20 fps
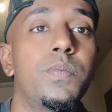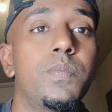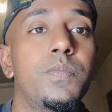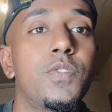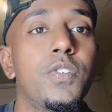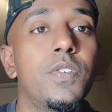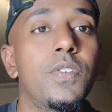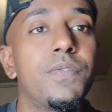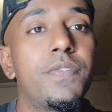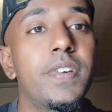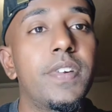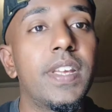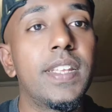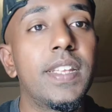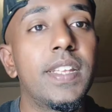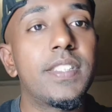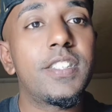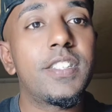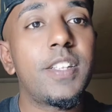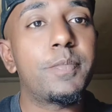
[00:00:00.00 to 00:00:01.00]
forget to
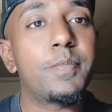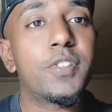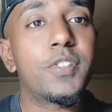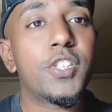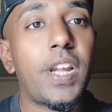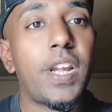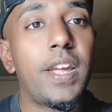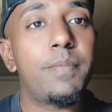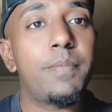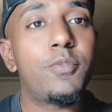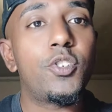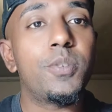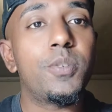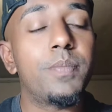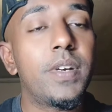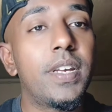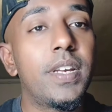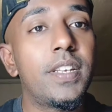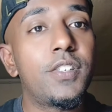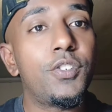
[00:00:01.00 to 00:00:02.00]
subscribe to my
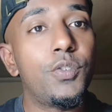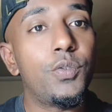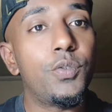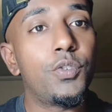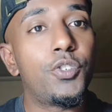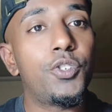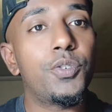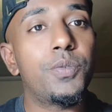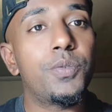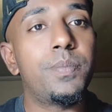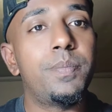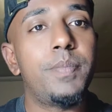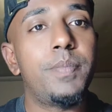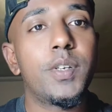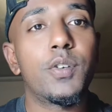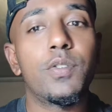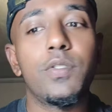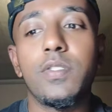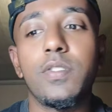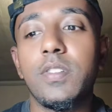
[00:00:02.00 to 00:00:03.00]
YouTube,
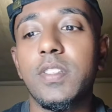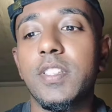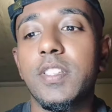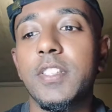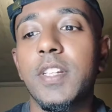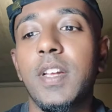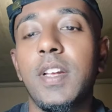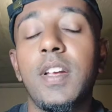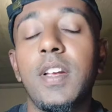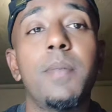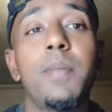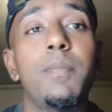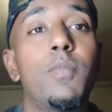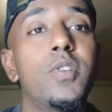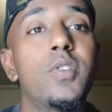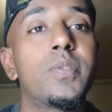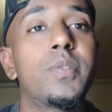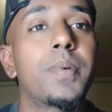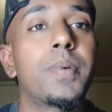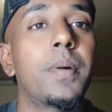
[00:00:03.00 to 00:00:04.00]
because most
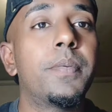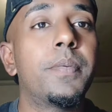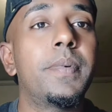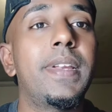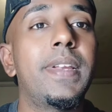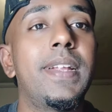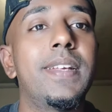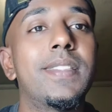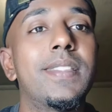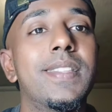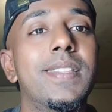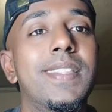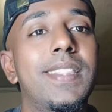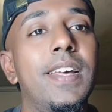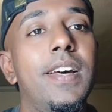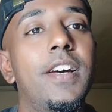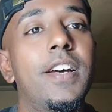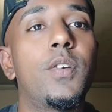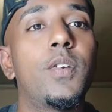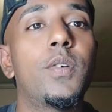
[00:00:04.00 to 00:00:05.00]
probably in the third
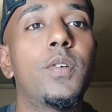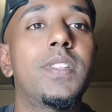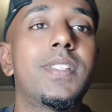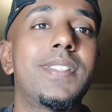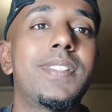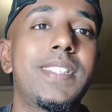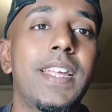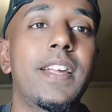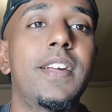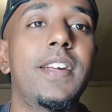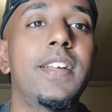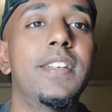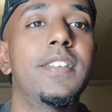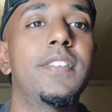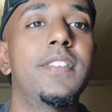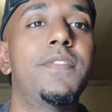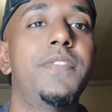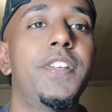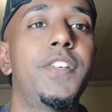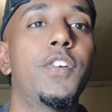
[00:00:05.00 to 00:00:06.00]
or the second
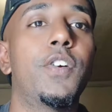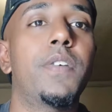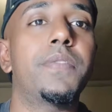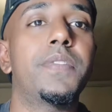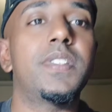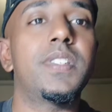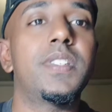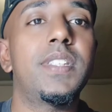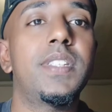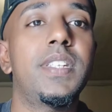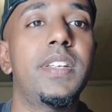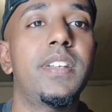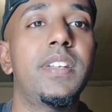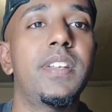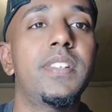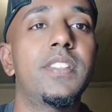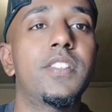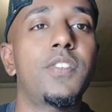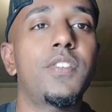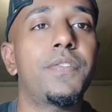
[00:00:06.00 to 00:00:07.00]
video of the series, of
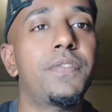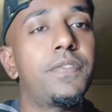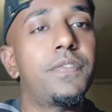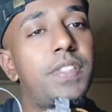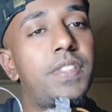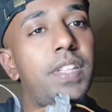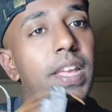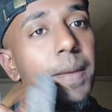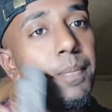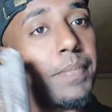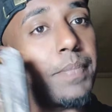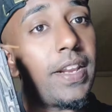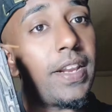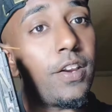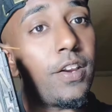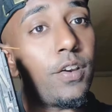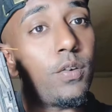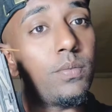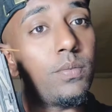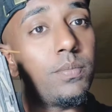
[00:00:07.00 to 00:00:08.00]
the MP9
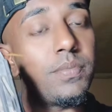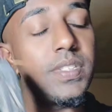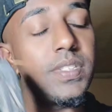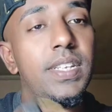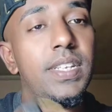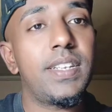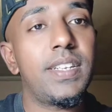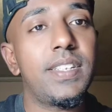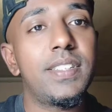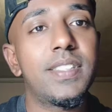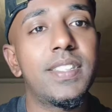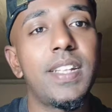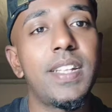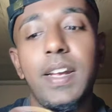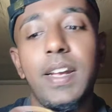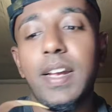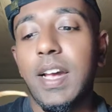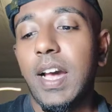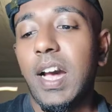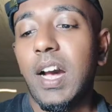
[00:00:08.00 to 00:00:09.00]
Doom series,
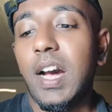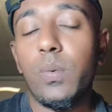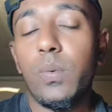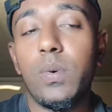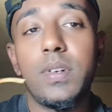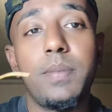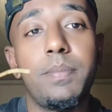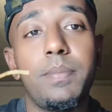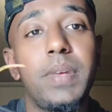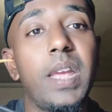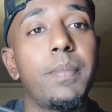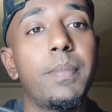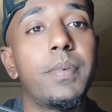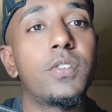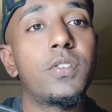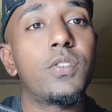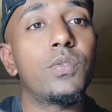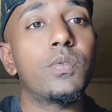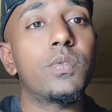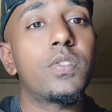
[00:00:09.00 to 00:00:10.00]
I would be able to
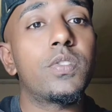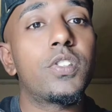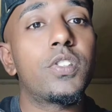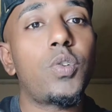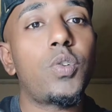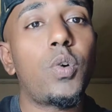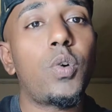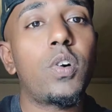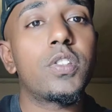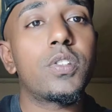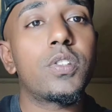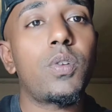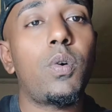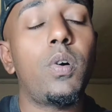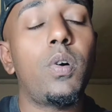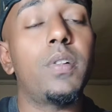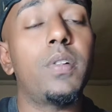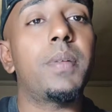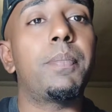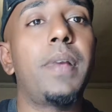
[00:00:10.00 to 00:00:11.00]
source all the
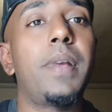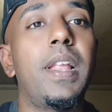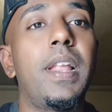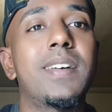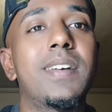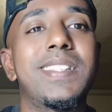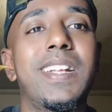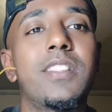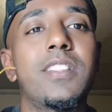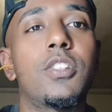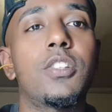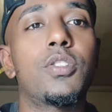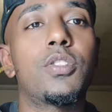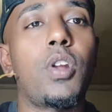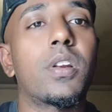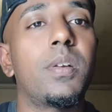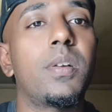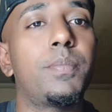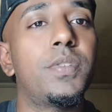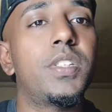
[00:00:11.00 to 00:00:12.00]
plugs, like the throttle
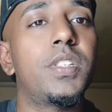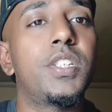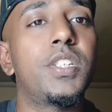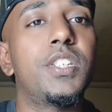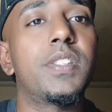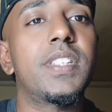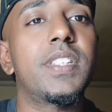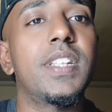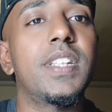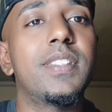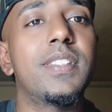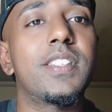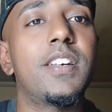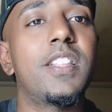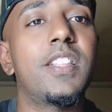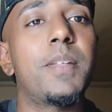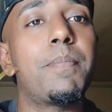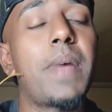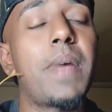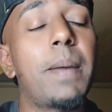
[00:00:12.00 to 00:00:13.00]
position sensor, the
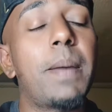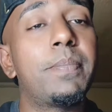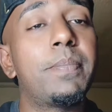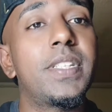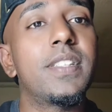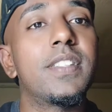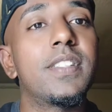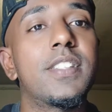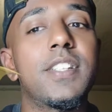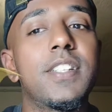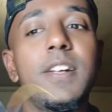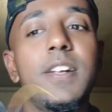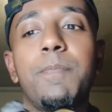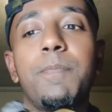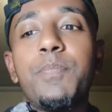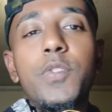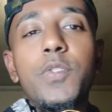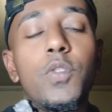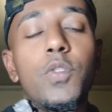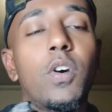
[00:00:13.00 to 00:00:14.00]
map sensor,
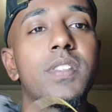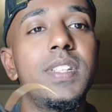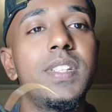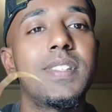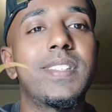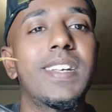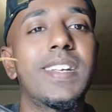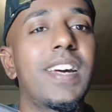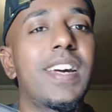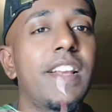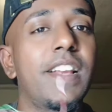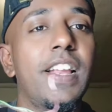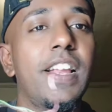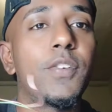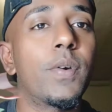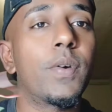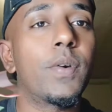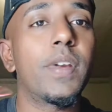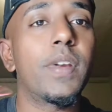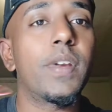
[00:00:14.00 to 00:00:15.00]
knock sensor. Currently I don't
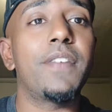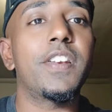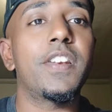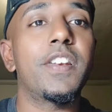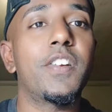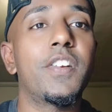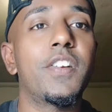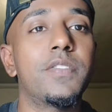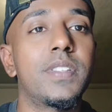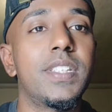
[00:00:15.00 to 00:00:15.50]
have any of those things.